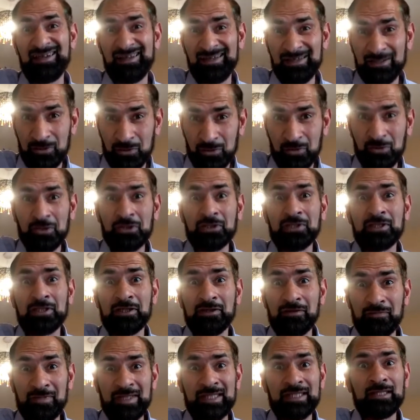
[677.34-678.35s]
you need to
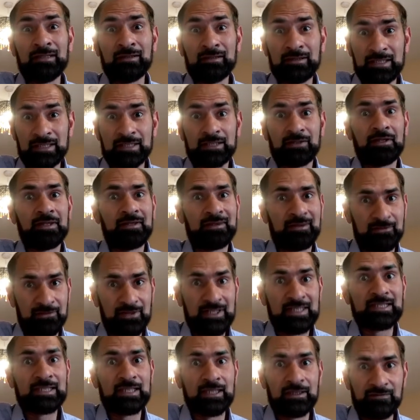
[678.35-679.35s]
give me the answer in 3
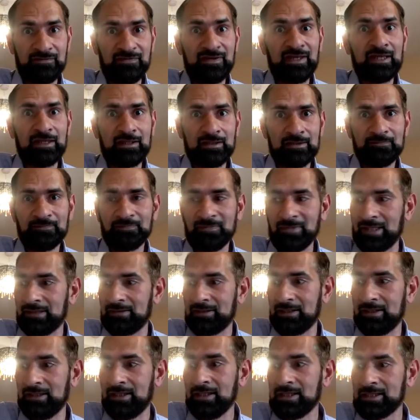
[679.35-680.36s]
sig fig. All
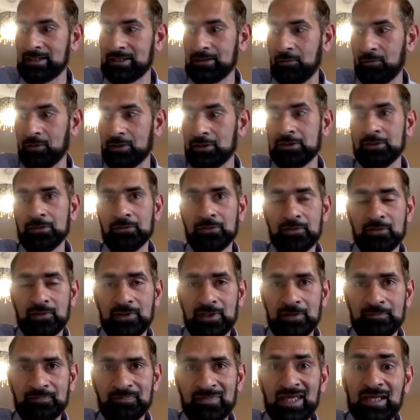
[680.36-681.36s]
right, so 1, 2,
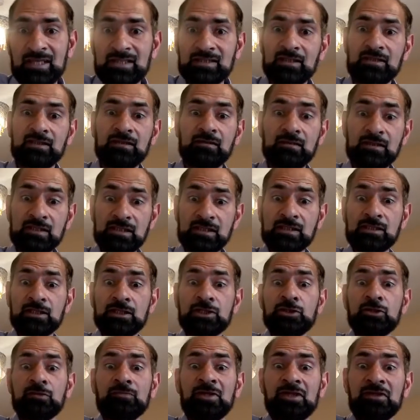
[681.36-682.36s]
3. So the answer
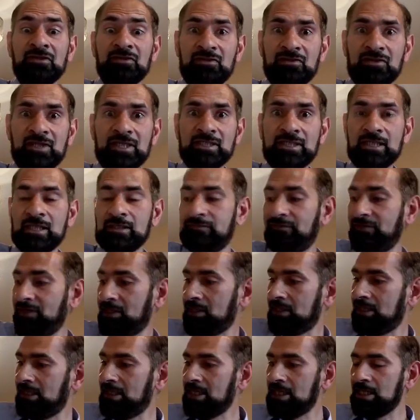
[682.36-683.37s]
should be in 3 sig fig.
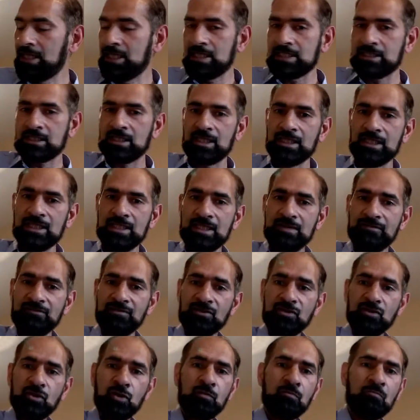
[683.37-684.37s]
So
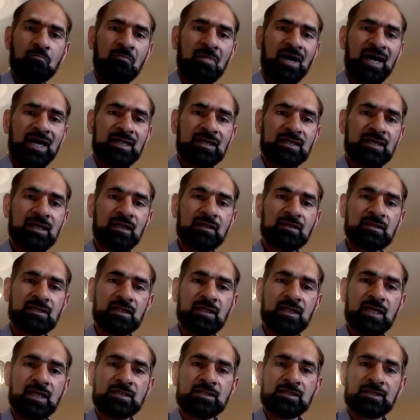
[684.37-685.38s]
even though my
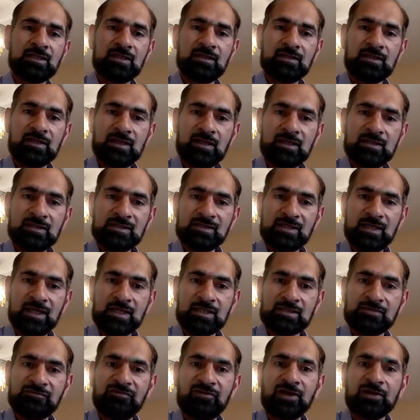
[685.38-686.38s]
calculator at the end
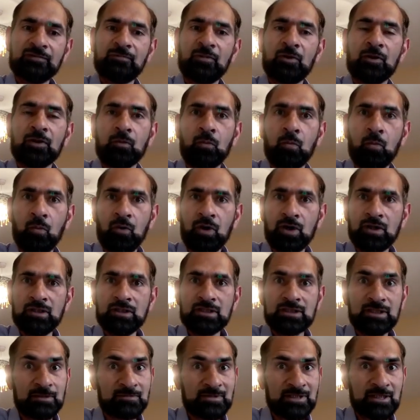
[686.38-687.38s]
says 5.1
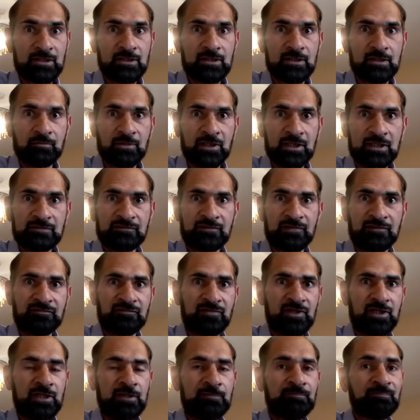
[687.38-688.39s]
times 10 to the minus
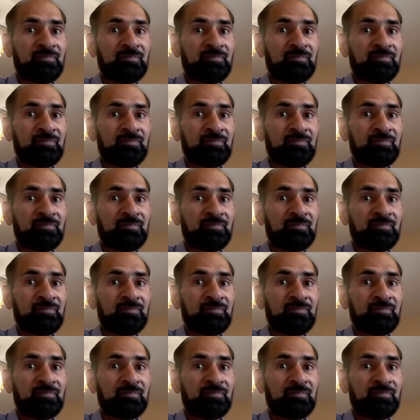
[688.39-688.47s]
15,